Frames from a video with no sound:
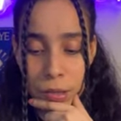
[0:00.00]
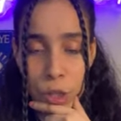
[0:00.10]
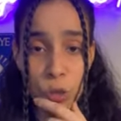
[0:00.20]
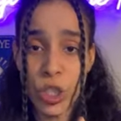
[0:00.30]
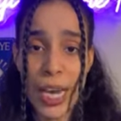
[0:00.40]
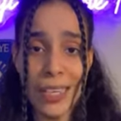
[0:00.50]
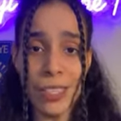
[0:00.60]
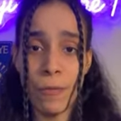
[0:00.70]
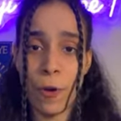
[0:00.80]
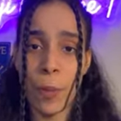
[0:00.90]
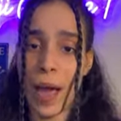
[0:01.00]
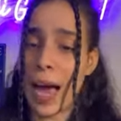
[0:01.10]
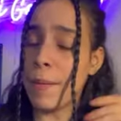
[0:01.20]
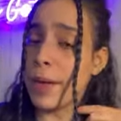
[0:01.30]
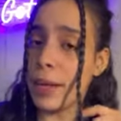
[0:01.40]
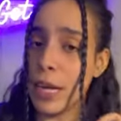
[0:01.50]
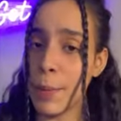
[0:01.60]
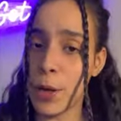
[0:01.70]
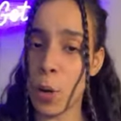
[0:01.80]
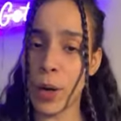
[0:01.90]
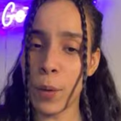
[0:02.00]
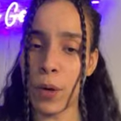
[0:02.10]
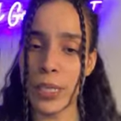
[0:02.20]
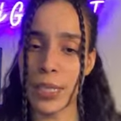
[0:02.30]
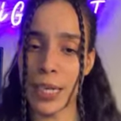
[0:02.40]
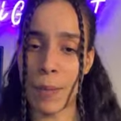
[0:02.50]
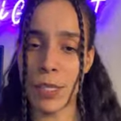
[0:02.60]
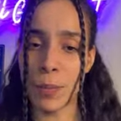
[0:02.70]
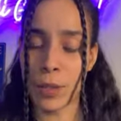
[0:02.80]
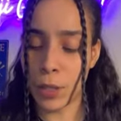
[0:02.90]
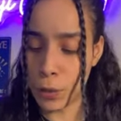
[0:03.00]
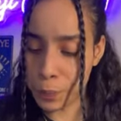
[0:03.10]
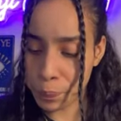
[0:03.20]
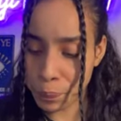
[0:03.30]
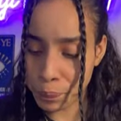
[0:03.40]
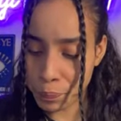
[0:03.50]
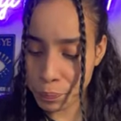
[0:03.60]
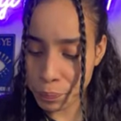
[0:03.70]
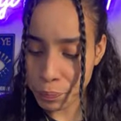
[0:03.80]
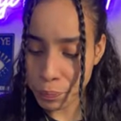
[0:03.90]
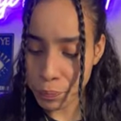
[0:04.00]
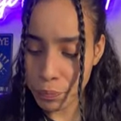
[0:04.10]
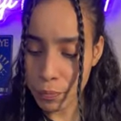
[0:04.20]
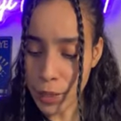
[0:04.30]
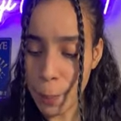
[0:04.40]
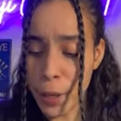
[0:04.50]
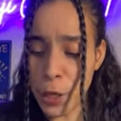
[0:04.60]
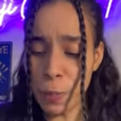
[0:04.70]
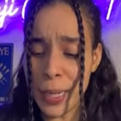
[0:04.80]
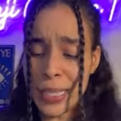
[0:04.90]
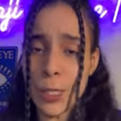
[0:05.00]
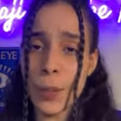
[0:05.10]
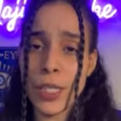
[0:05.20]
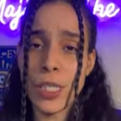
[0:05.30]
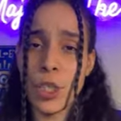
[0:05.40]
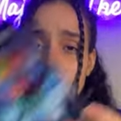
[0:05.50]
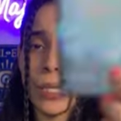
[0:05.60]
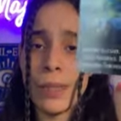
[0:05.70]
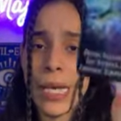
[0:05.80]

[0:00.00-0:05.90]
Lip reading: You changed some form of habit. Let me know what it was in the comments below. But you've been in this person's dreams.